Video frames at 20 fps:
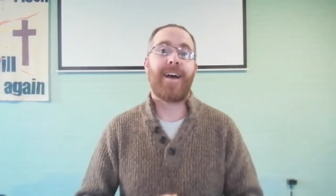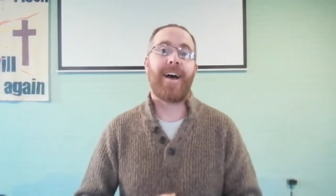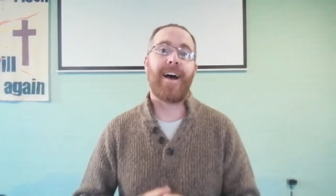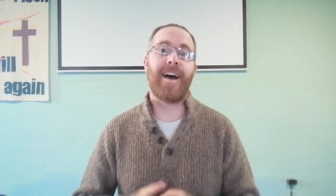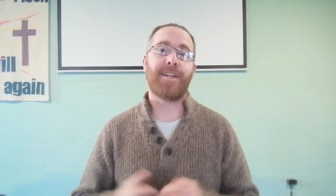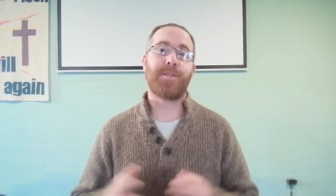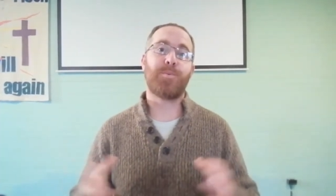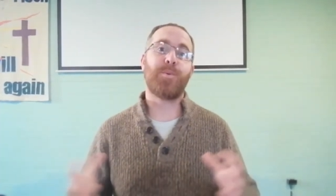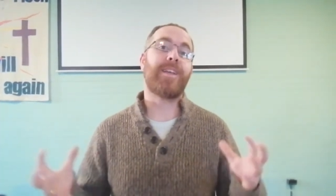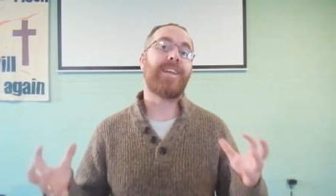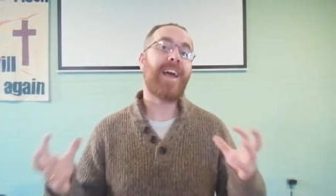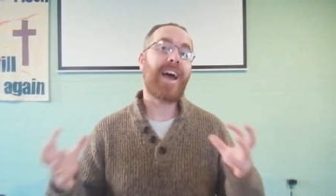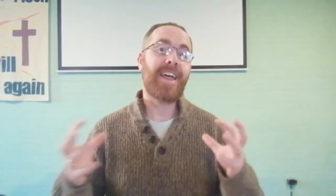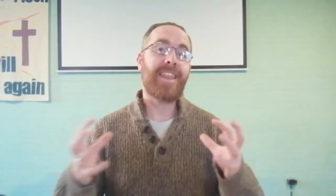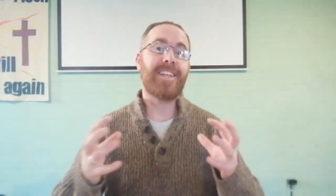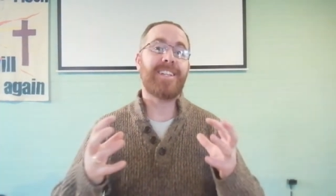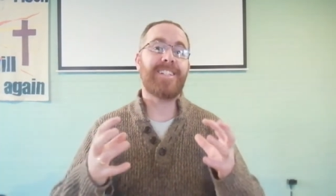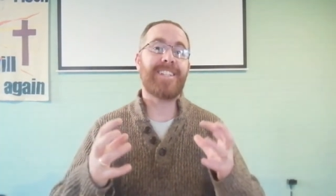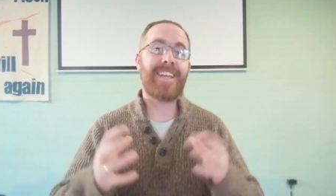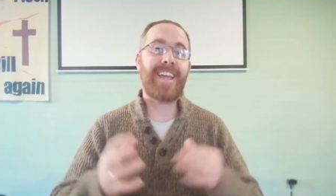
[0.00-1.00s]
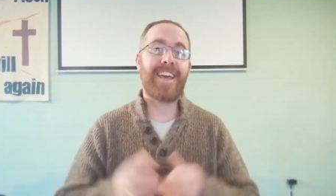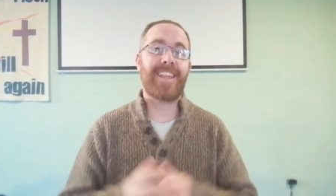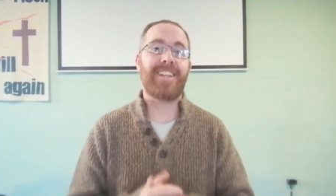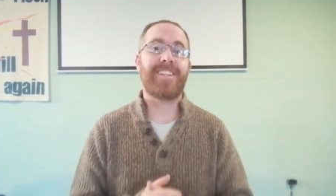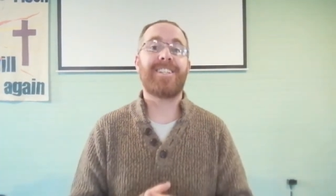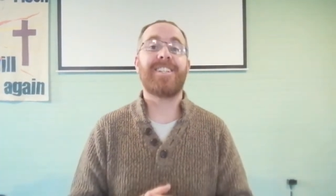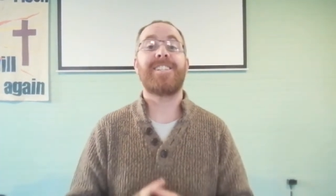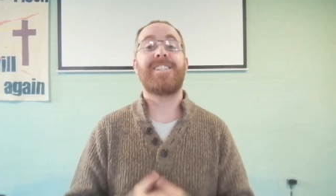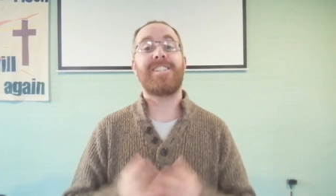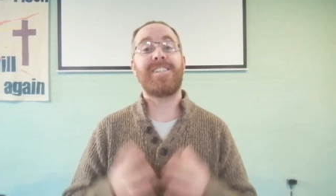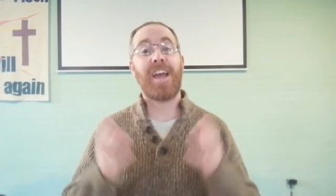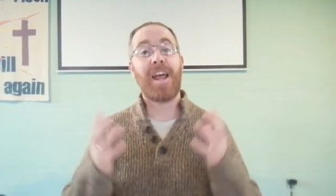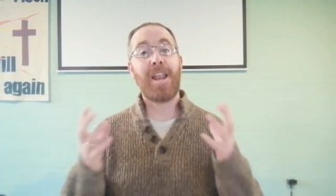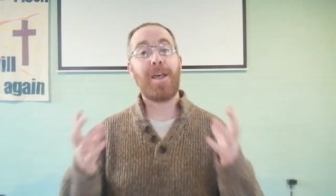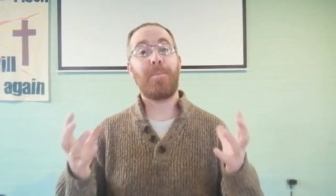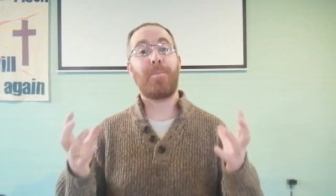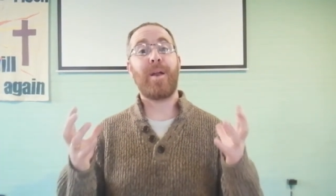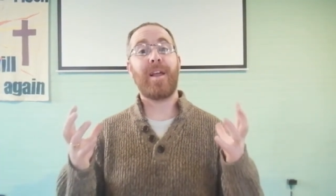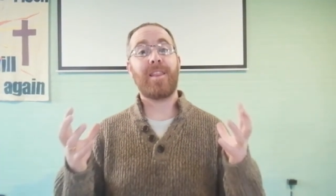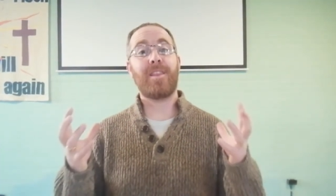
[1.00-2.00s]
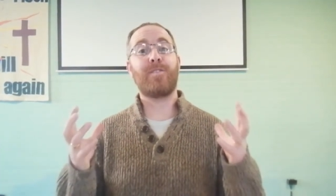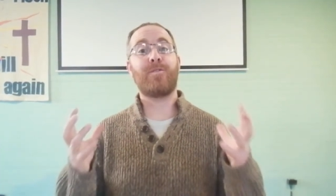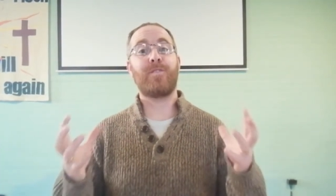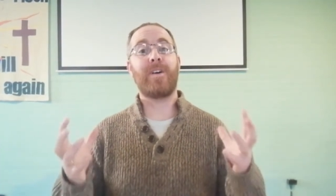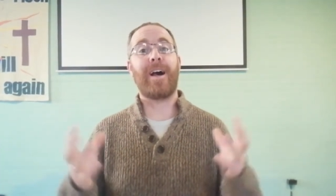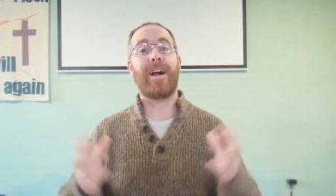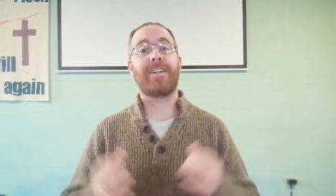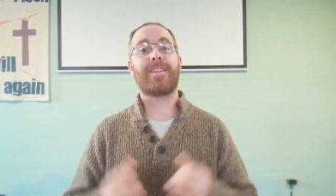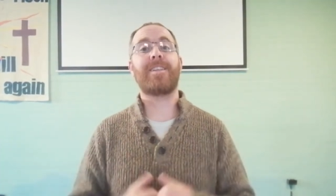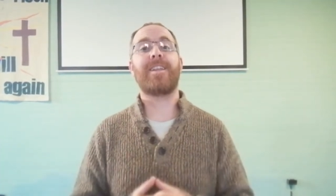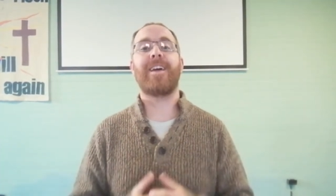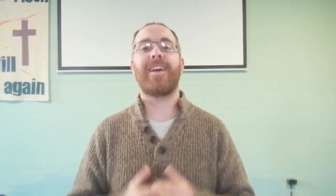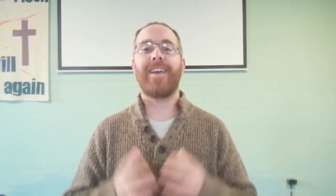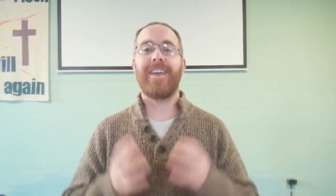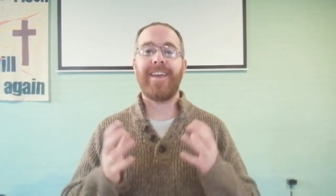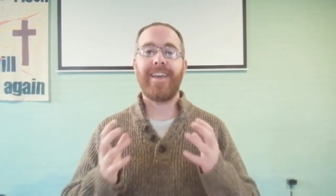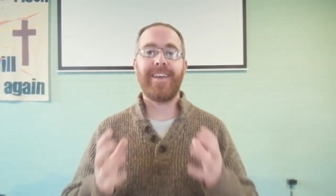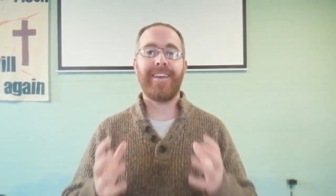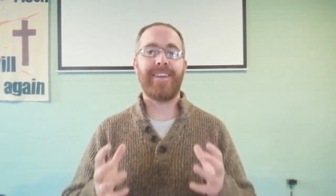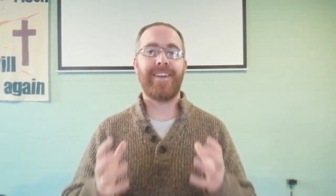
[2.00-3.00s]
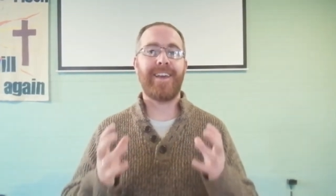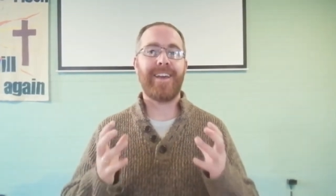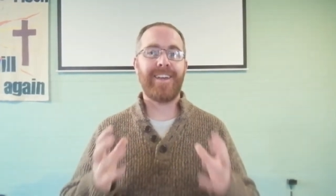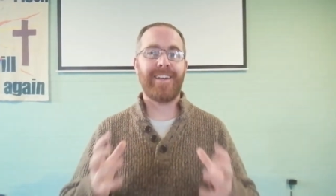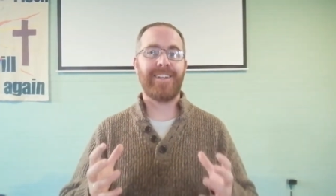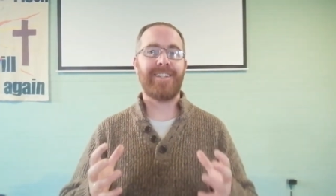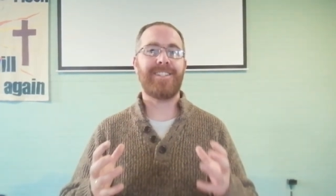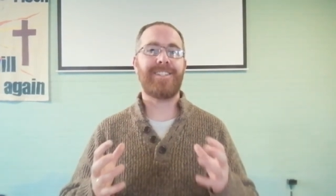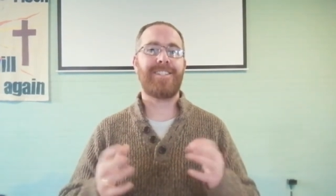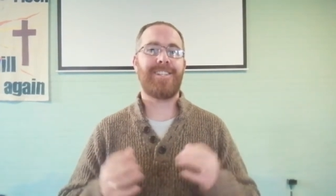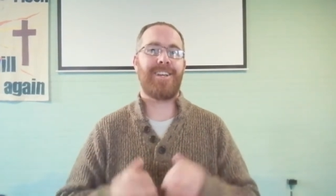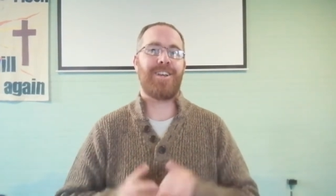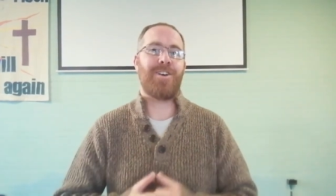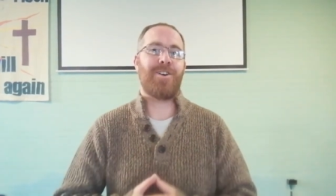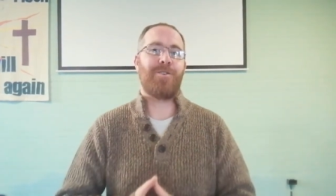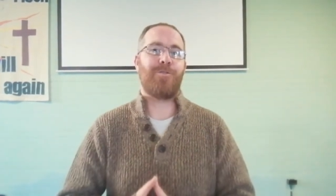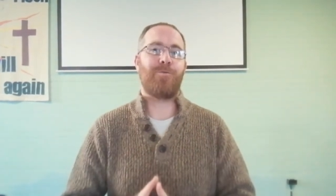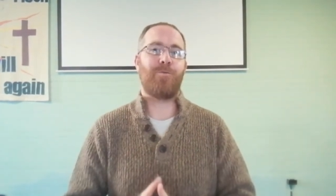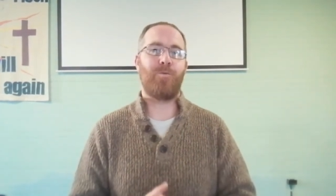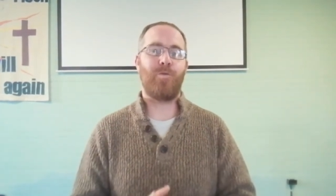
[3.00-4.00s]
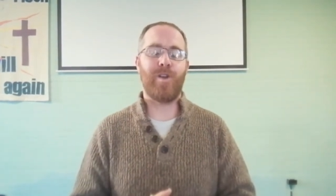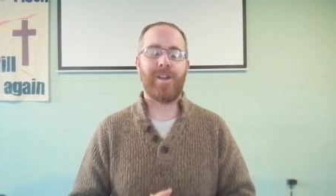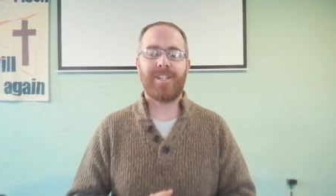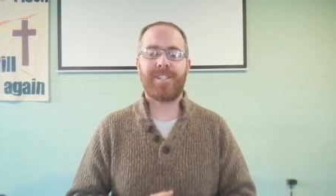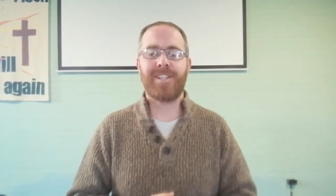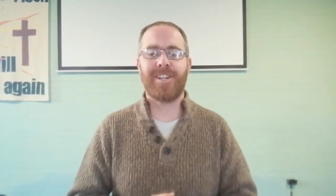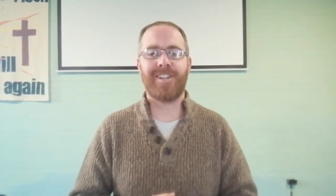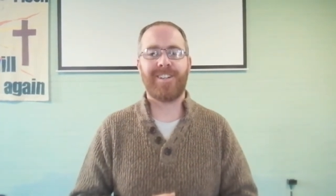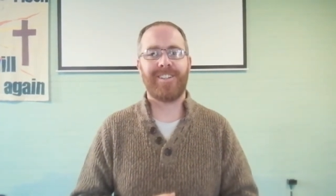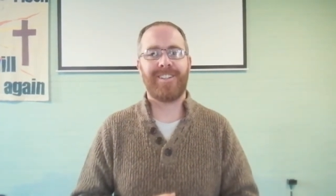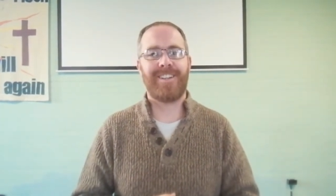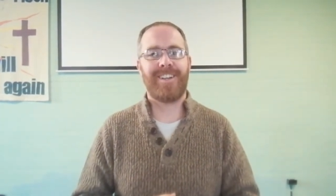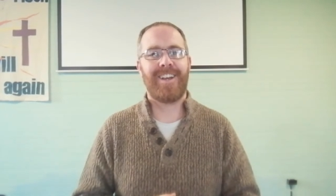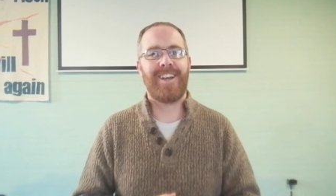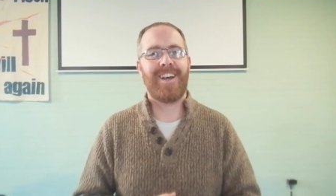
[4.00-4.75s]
as we gather together to celebrate the fact that He is risen